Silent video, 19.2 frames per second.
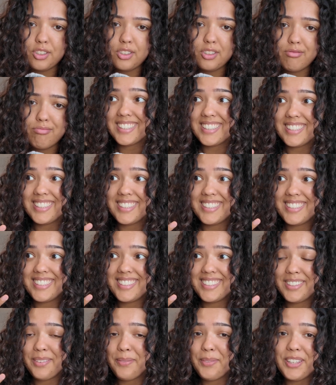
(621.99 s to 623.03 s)
because it's
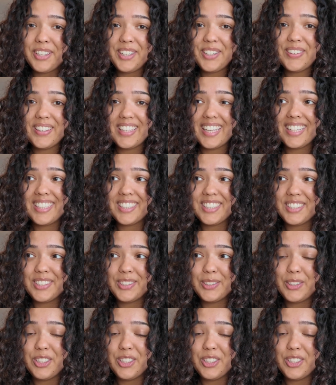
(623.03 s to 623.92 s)
something you like to do.